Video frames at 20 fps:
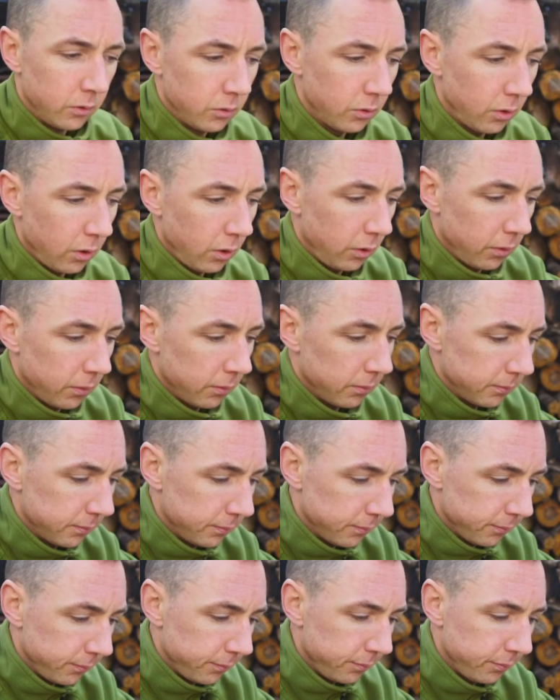so
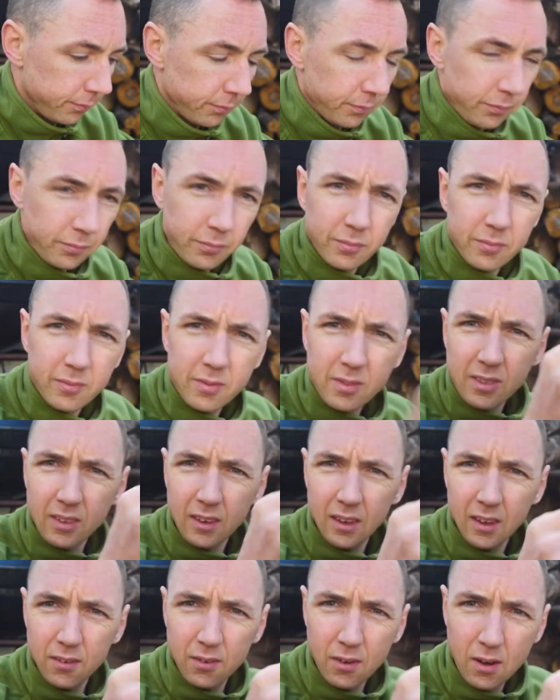
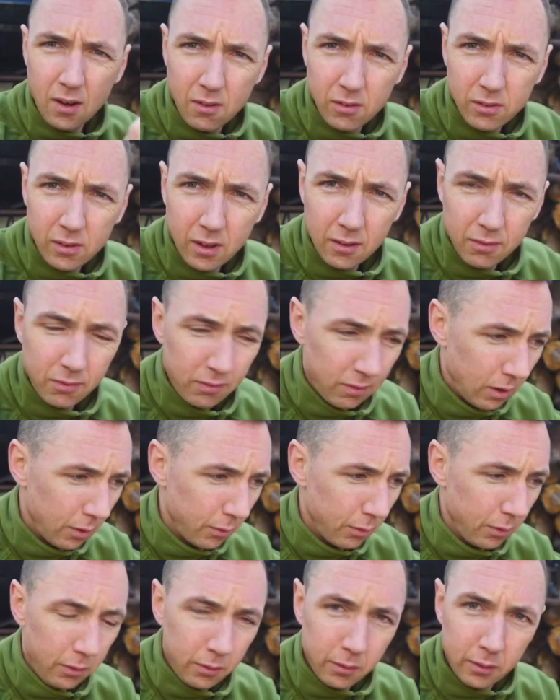if here's our
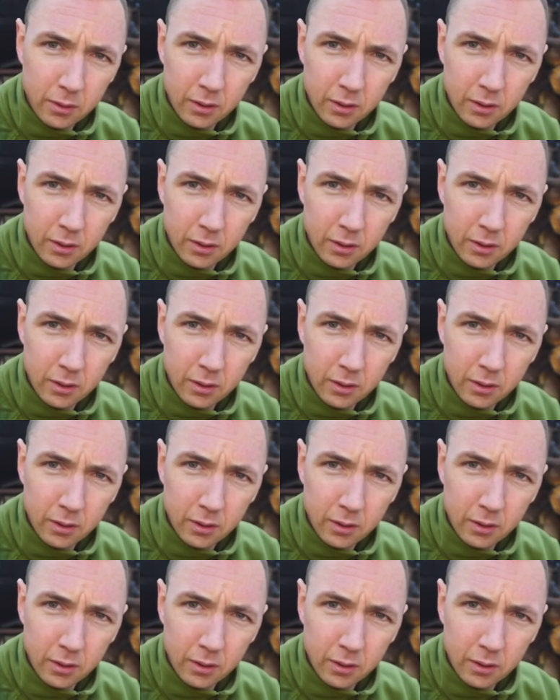flower